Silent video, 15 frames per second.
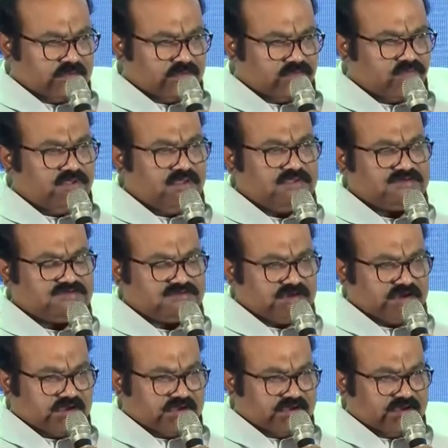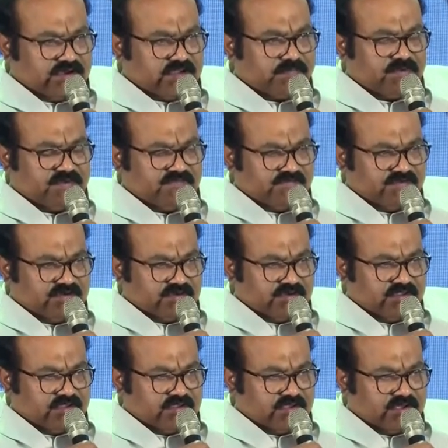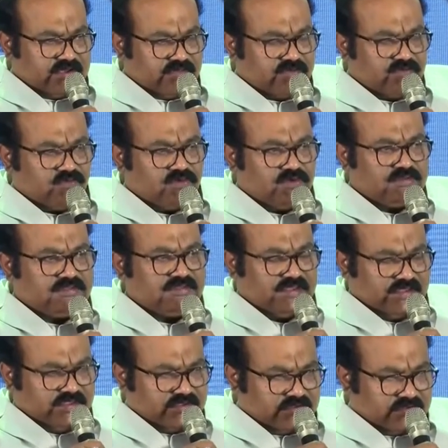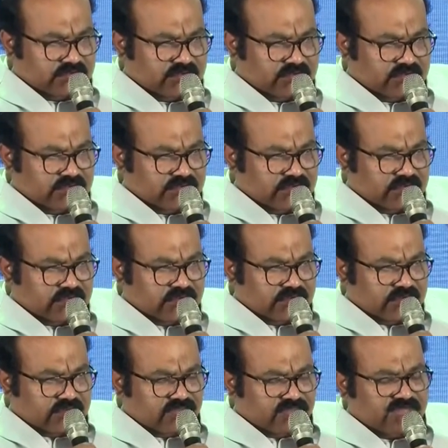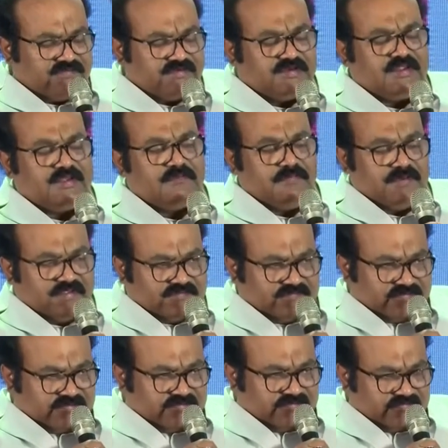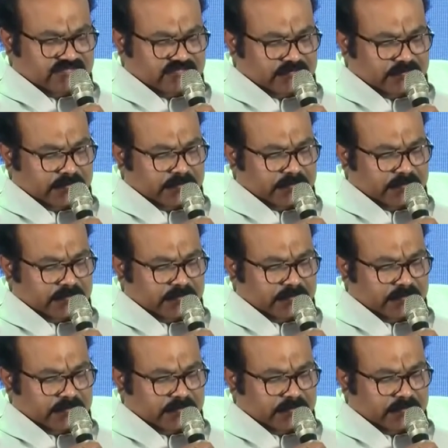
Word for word: We started appreciating our own thing, visiting places.